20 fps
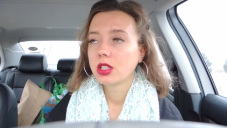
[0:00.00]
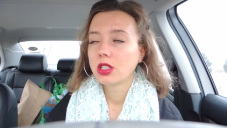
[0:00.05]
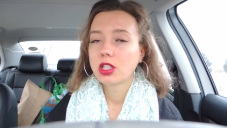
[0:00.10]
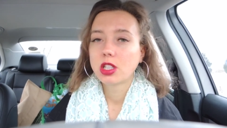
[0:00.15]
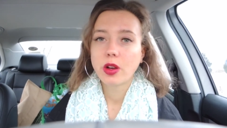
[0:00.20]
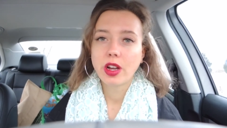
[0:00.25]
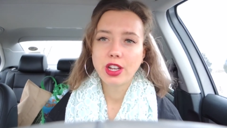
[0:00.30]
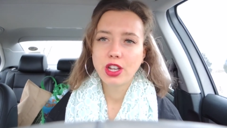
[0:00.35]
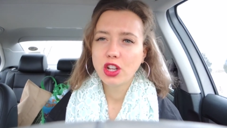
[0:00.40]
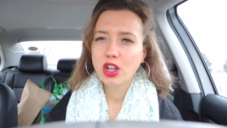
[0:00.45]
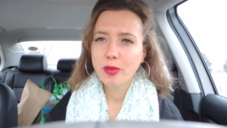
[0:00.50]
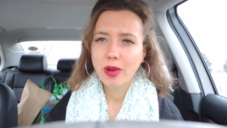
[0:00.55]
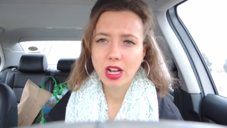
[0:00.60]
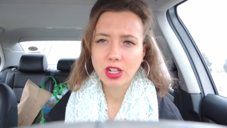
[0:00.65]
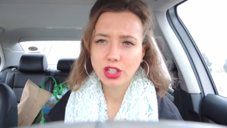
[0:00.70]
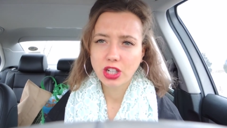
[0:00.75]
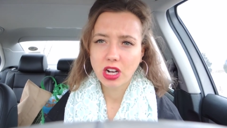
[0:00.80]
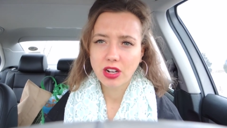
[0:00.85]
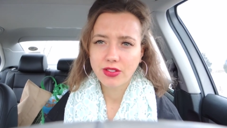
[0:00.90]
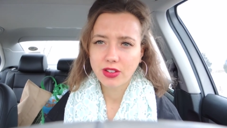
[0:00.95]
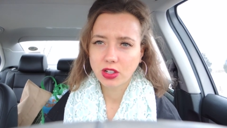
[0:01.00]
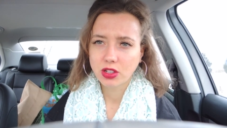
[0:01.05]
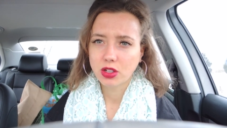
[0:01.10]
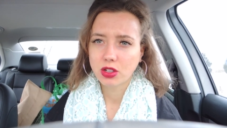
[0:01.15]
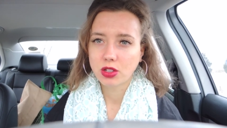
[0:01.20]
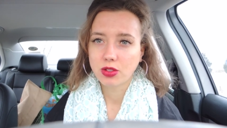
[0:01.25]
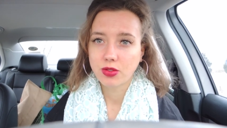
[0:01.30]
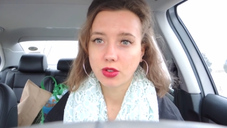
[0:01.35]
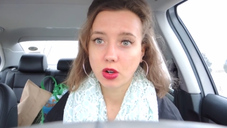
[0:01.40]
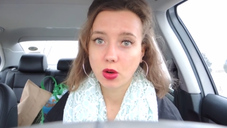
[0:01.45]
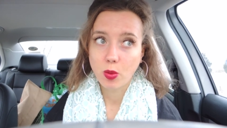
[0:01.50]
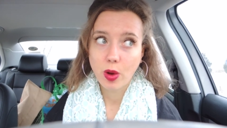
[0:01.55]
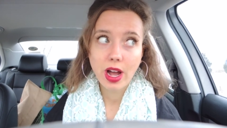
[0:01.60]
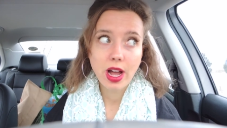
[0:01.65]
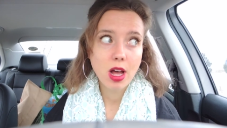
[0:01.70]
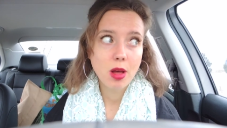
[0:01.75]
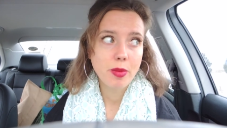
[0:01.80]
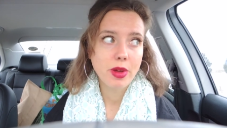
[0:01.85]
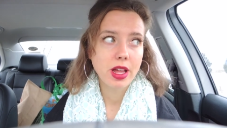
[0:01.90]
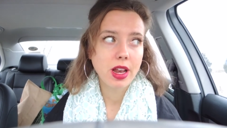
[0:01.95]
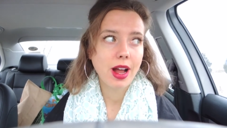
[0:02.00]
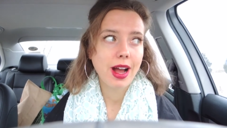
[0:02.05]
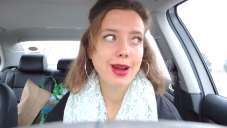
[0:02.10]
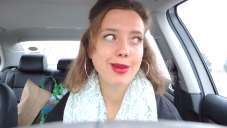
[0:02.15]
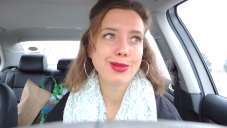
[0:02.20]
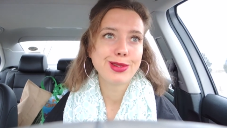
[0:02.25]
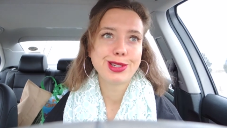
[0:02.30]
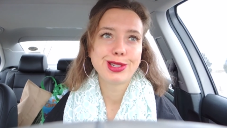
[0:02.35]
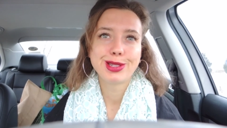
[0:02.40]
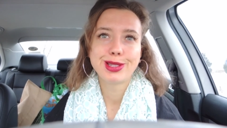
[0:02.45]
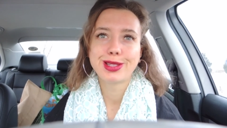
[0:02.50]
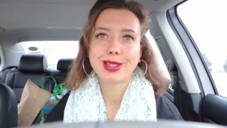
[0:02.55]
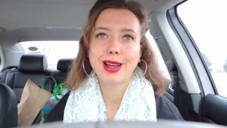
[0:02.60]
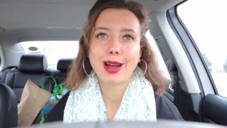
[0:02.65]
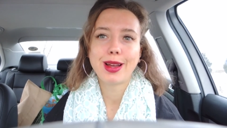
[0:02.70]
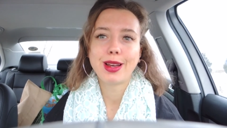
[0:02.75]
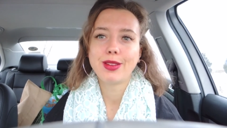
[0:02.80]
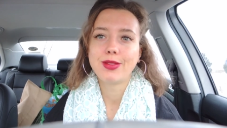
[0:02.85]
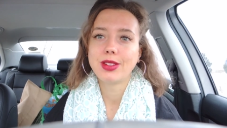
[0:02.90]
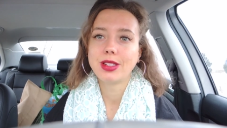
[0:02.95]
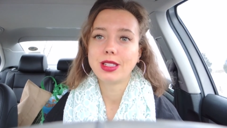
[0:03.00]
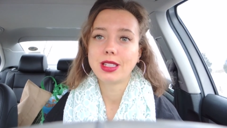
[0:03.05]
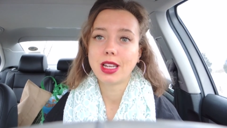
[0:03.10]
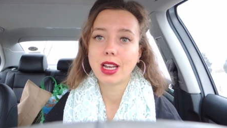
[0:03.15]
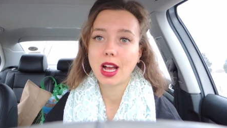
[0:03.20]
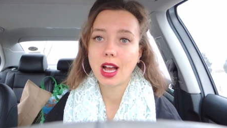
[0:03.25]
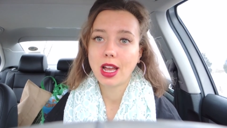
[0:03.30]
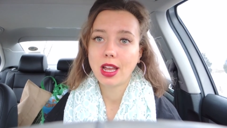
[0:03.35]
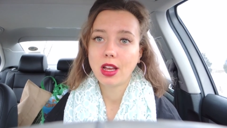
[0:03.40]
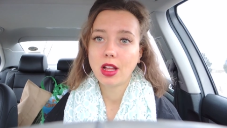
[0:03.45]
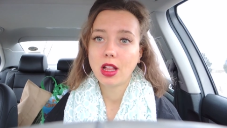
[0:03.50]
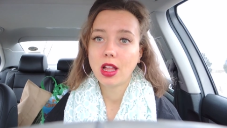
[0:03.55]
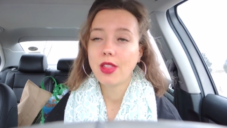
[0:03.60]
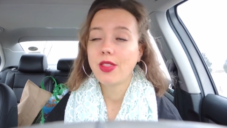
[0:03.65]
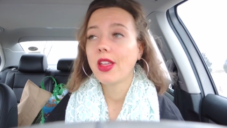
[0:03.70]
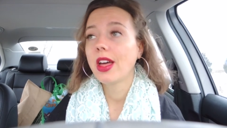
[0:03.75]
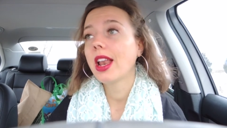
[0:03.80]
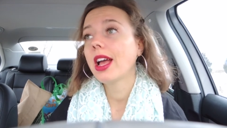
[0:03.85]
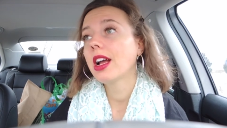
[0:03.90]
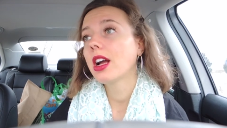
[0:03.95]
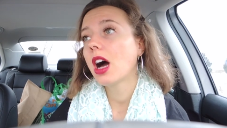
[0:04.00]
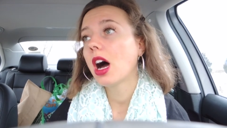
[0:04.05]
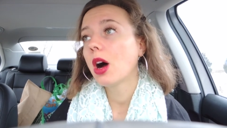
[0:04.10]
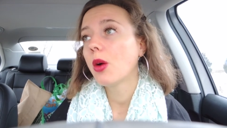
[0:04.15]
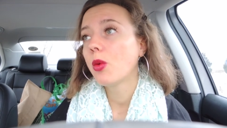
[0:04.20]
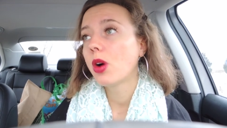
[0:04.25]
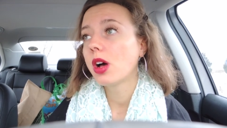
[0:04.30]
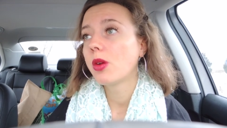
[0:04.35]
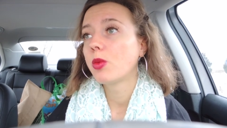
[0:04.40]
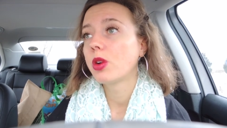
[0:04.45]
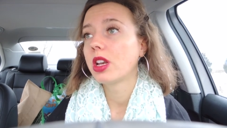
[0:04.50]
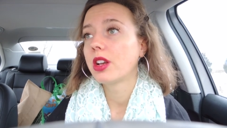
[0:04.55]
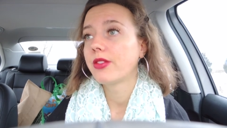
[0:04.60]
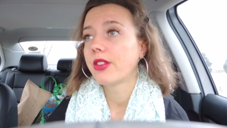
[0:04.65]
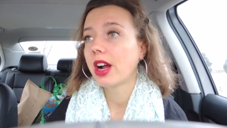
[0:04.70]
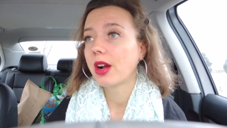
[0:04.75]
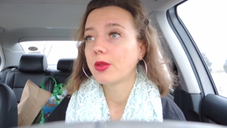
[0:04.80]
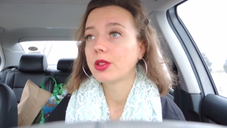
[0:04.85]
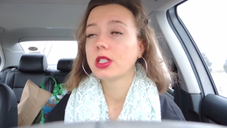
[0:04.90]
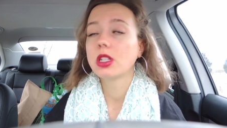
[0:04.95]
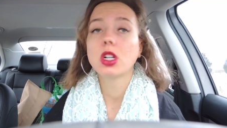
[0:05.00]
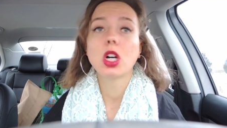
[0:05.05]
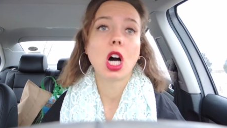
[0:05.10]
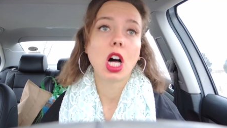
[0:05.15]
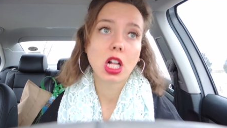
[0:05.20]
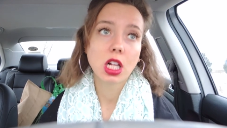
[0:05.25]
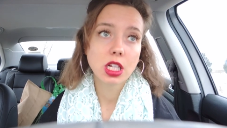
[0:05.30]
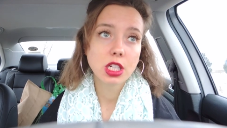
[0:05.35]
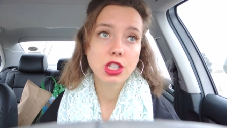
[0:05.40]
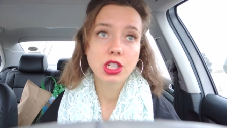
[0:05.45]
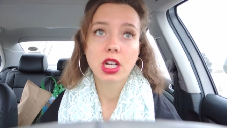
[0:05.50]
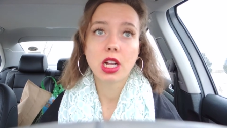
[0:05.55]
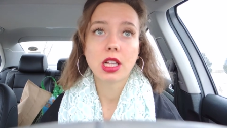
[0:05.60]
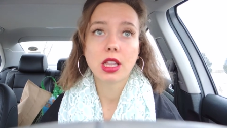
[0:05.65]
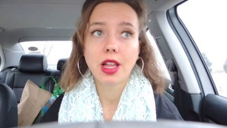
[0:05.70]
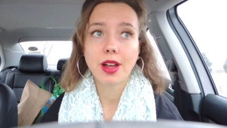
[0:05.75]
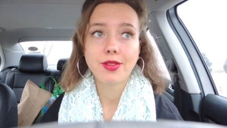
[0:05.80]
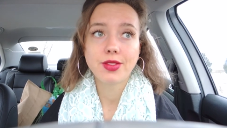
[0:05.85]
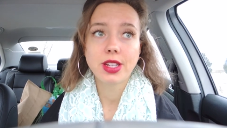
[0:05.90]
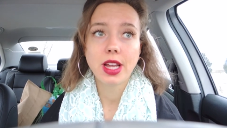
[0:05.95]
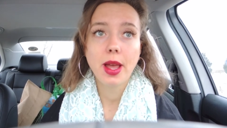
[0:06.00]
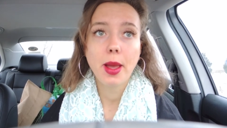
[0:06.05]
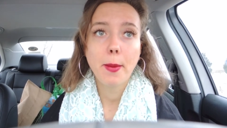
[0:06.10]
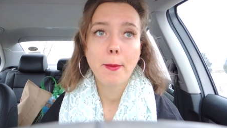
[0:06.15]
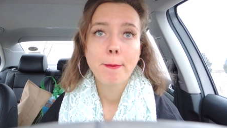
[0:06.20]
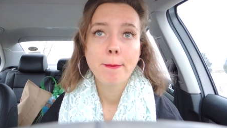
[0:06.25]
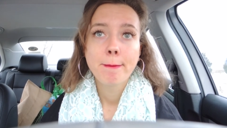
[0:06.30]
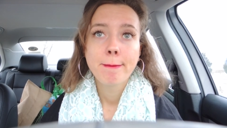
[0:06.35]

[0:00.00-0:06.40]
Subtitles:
So I knew about shower filters for a while, but I was just kind of in denial. And then I got one whenever I was in college, and I loved it.